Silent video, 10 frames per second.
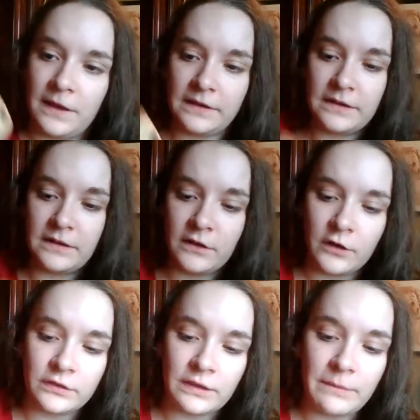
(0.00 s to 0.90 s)
And then
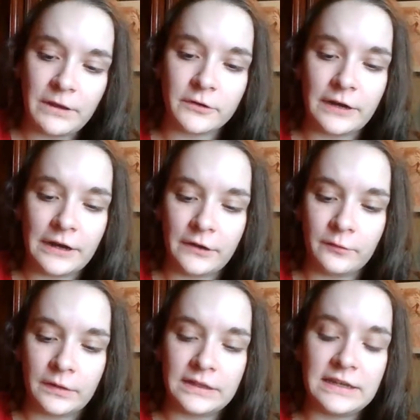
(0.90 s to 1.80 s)
they made her hair
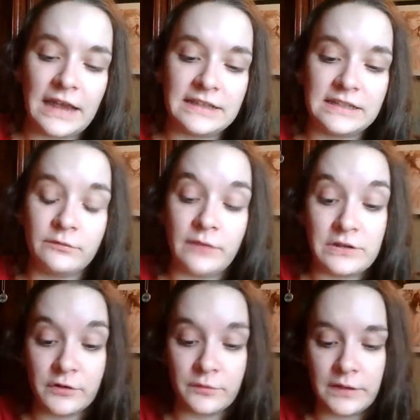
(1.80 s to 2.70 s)
really nicely
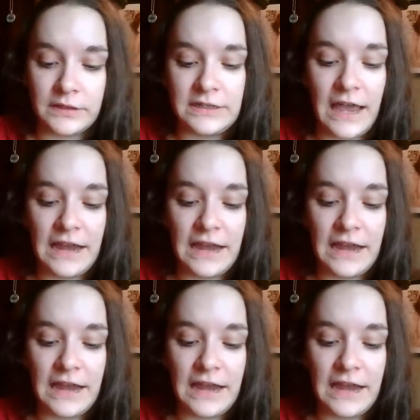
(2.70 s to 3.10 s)
rendered, really